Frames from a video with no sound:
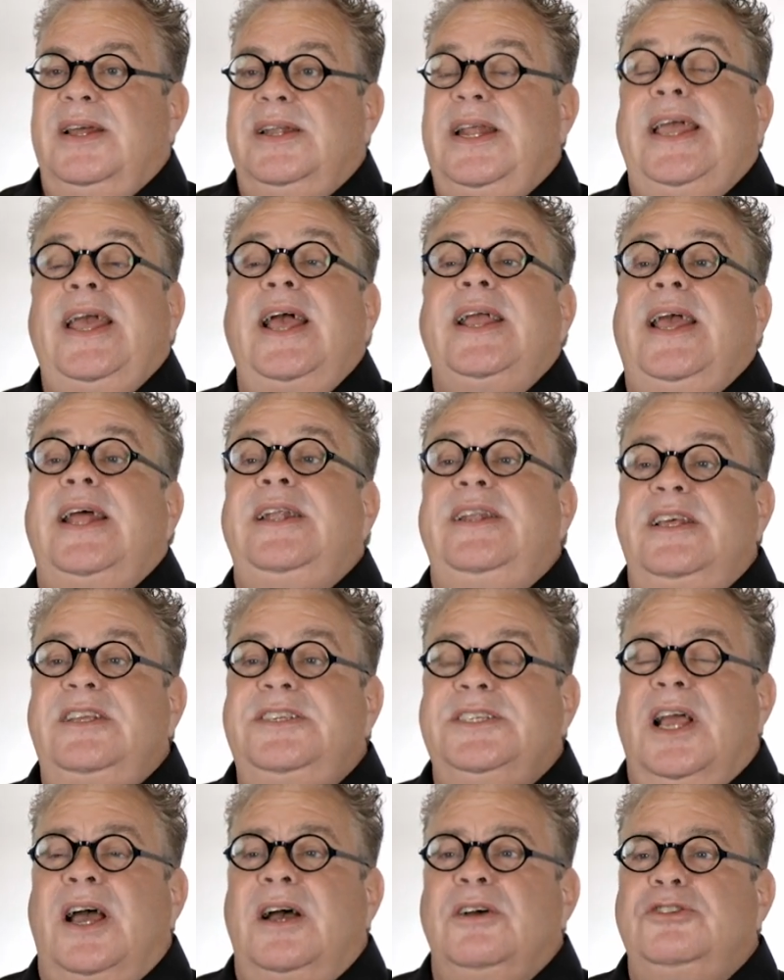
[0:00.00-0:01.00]
They can get
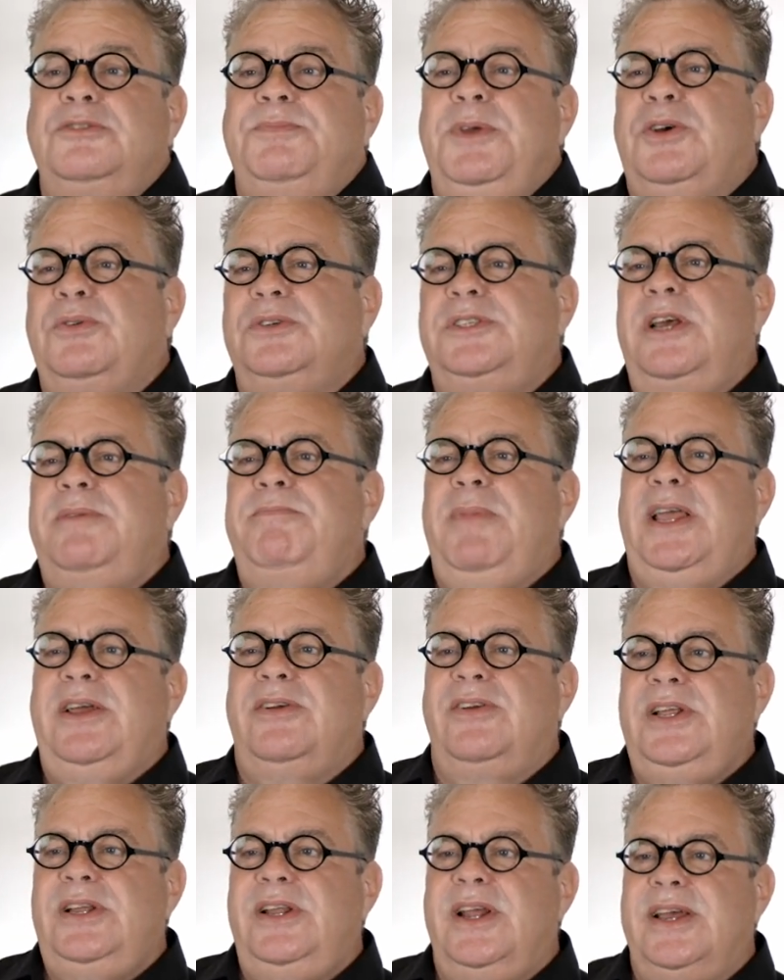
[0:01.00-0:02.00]
discounts because they make
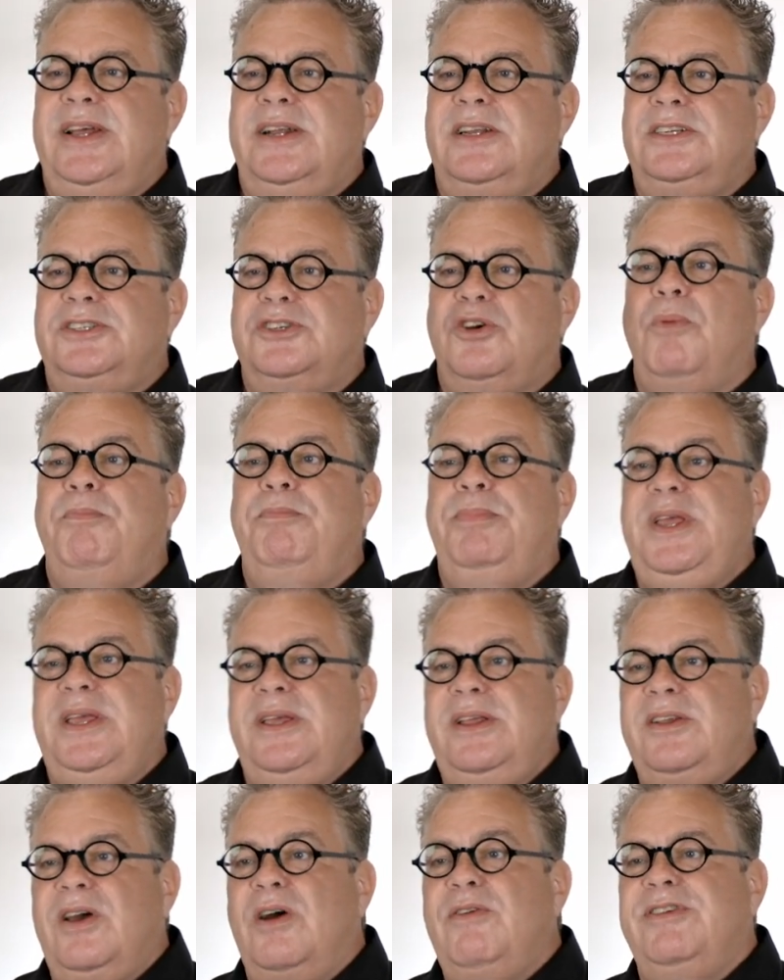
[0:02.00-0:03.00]
retailers
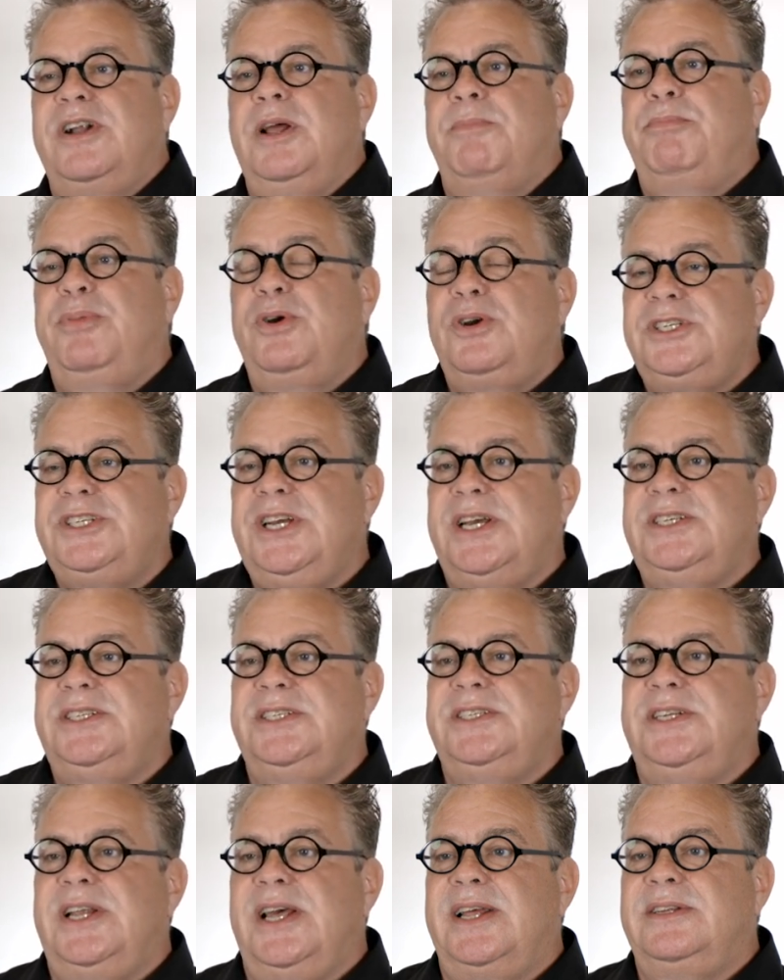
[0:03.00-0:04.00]
compete over their purchase
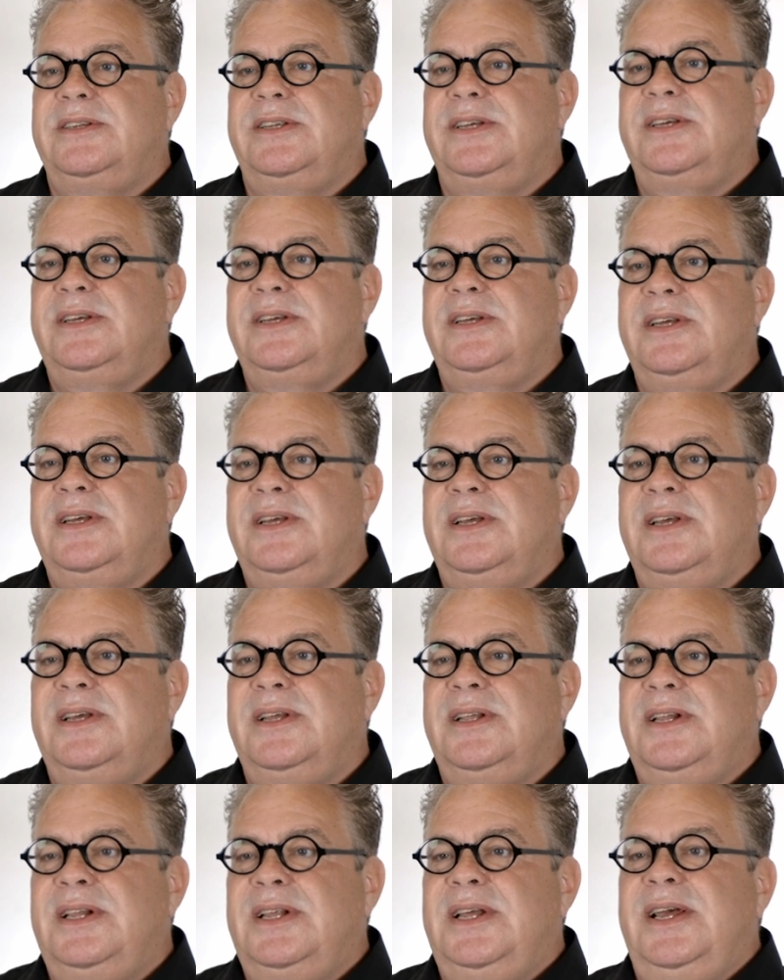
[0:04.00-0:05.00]
intent.
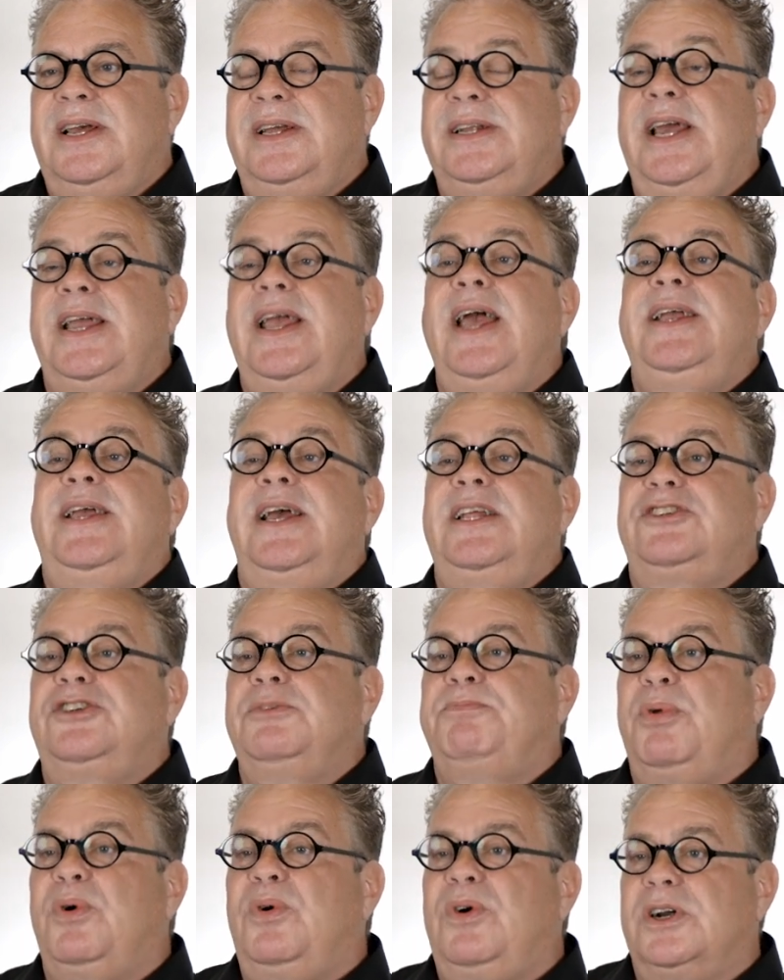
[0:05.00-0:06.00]
They can get
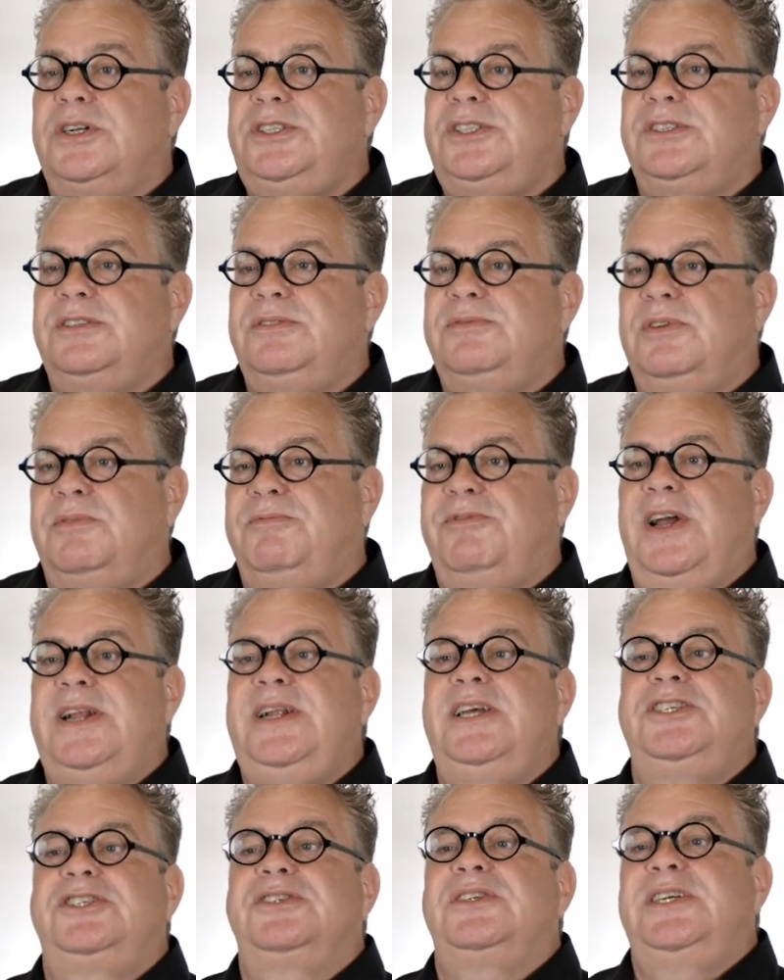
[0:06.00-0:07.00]
supports from
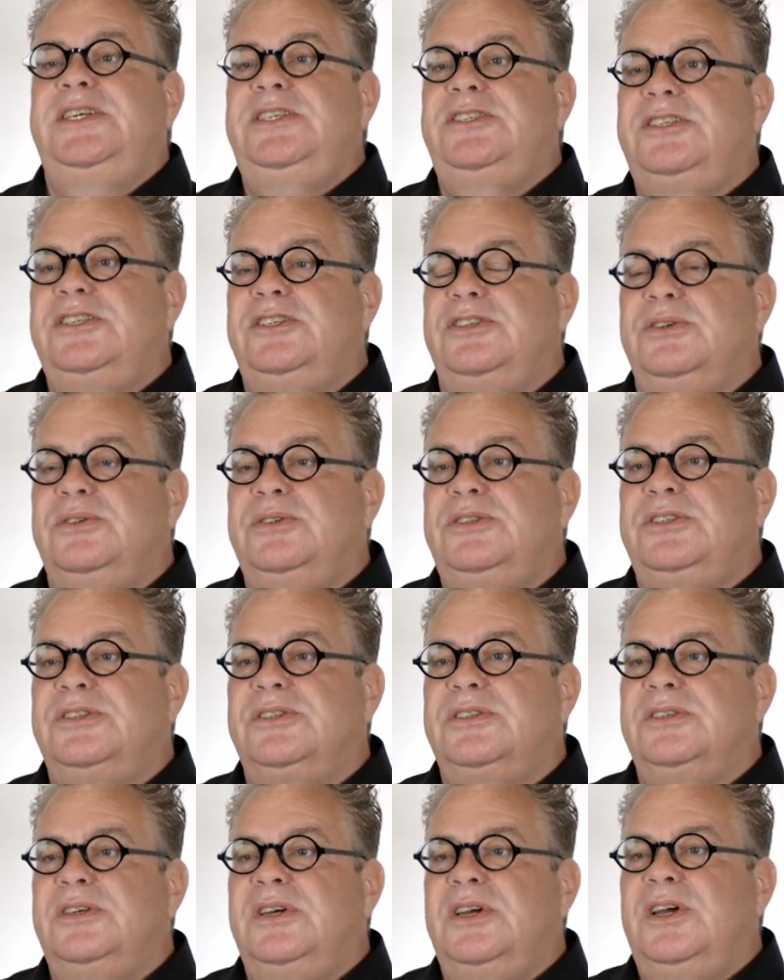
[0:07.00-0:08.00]
financial
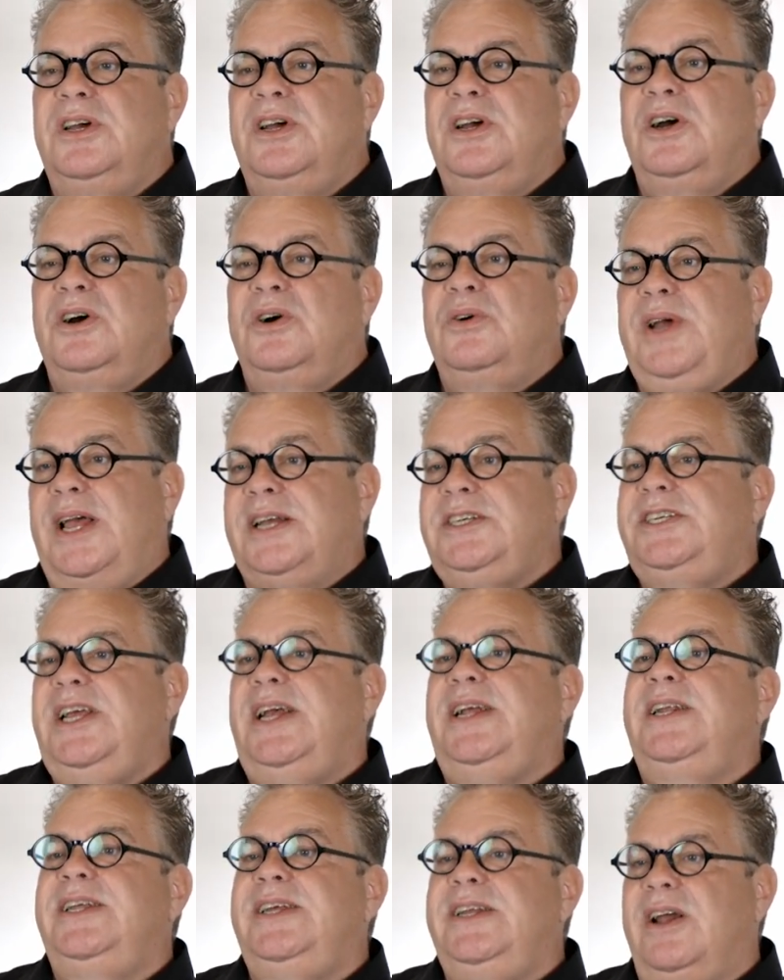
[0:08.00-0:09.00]
institutes who
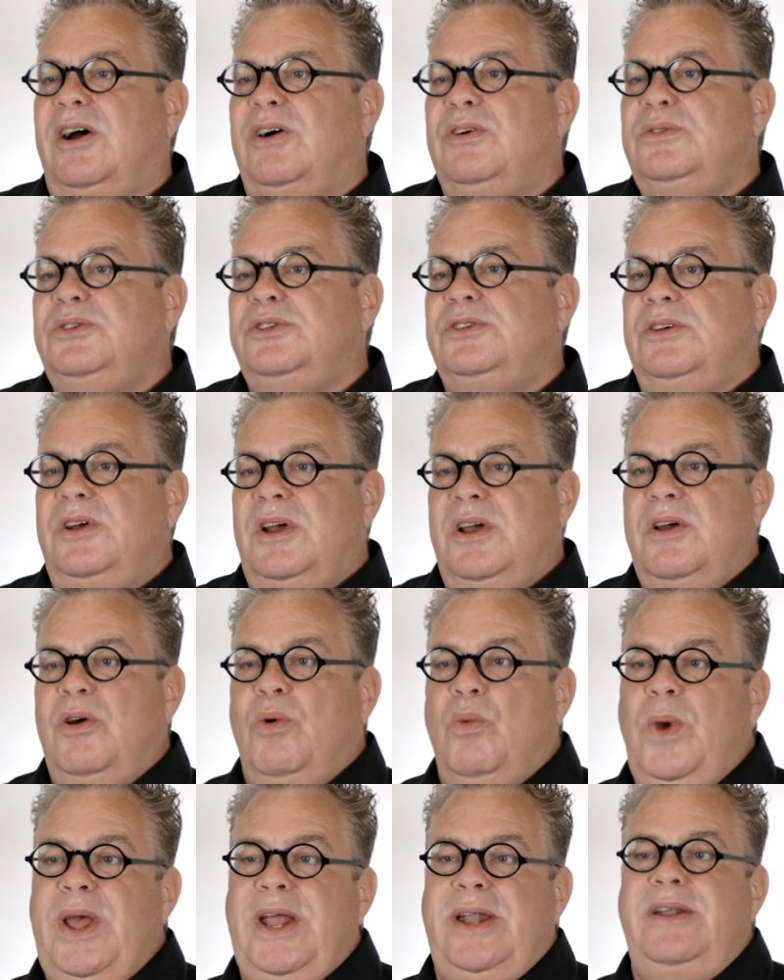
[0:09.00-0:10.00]
exactly knows
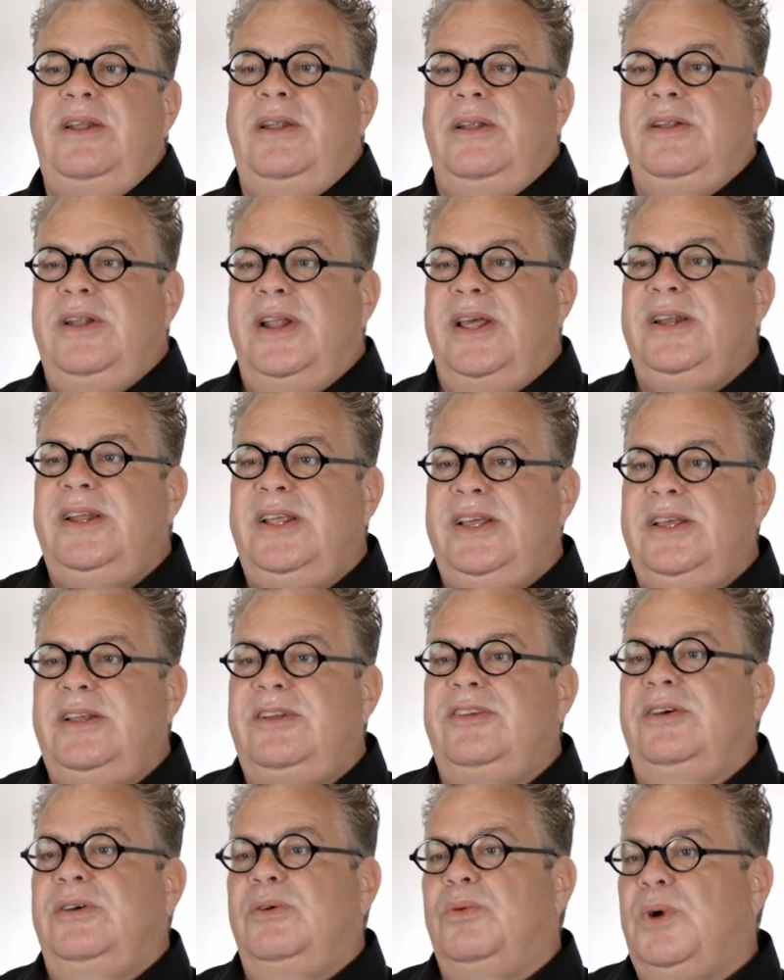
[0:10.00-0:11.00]
when they
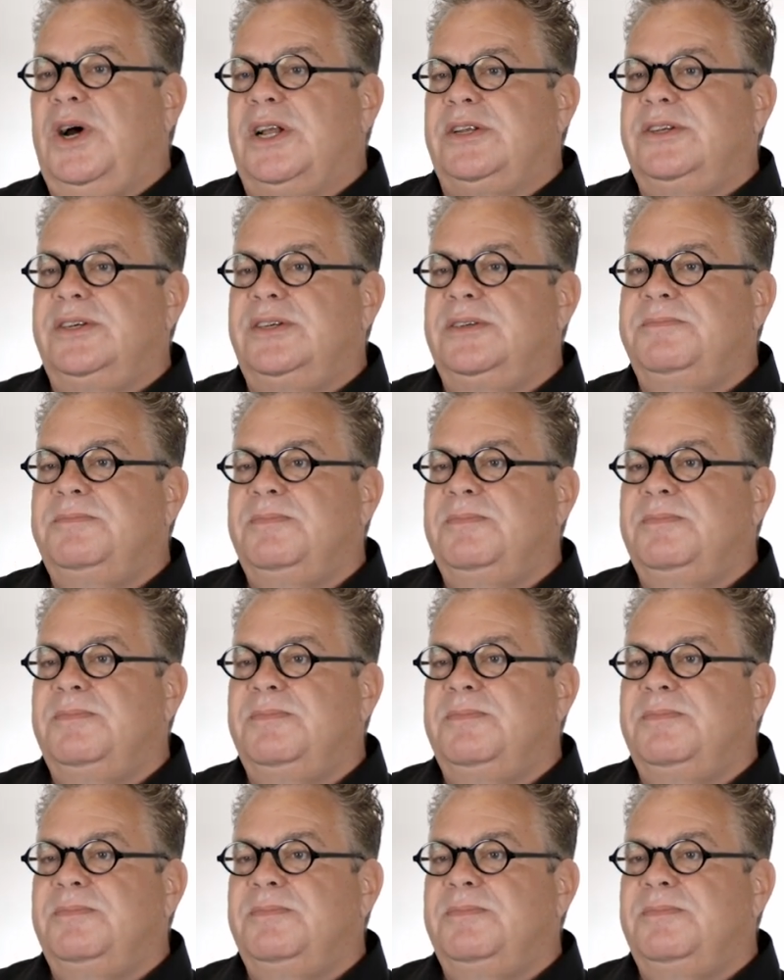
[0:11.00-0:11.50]
need what.